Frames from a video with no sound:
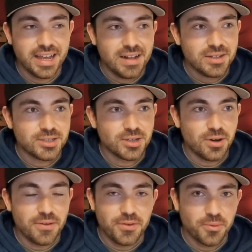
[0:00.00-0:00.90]
So if
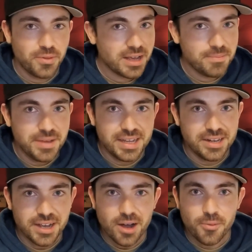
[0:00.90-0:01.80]
you're like me and you
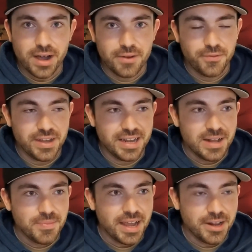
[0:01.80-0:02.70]
got wide feet
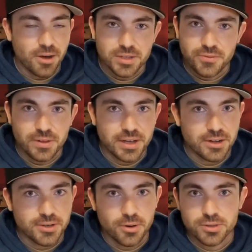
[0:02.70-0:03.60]
and you always feel like your
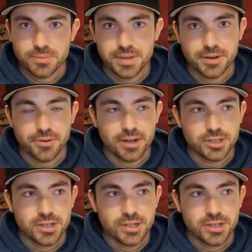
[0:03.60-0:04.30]
toes are being crunched,